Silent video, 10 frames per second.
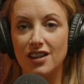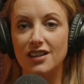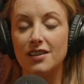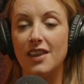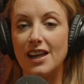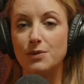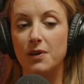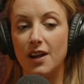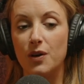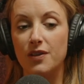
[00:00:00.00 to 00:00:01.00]
and that's
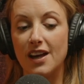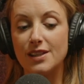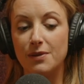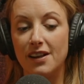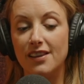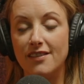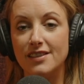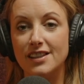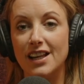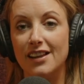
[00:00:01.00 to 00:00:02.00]
where it lives
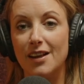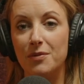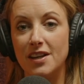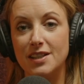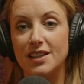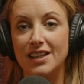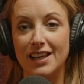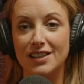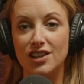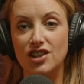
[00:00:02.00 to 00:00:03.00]
until I'm ready to take
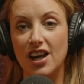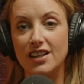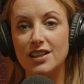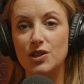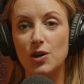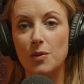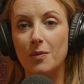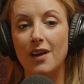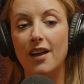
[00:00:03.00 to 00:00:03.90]
it to the charity shop.